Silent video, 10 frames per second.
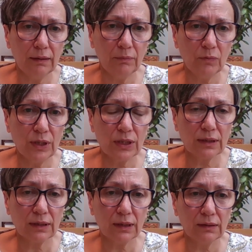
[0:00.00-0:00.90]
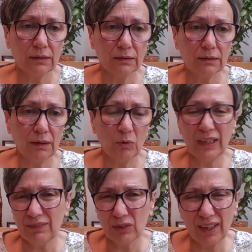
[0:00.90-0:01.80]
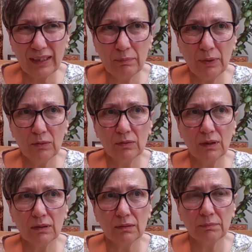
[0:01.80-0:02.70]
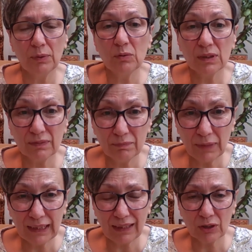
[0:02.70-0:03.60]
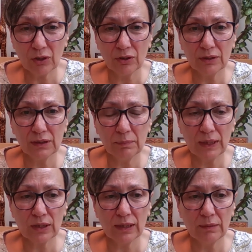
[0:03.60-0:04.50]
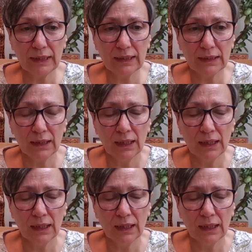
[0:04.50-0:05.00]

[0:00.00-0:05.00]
which I'm going to have a look at the boots. I might have it on special at the minute.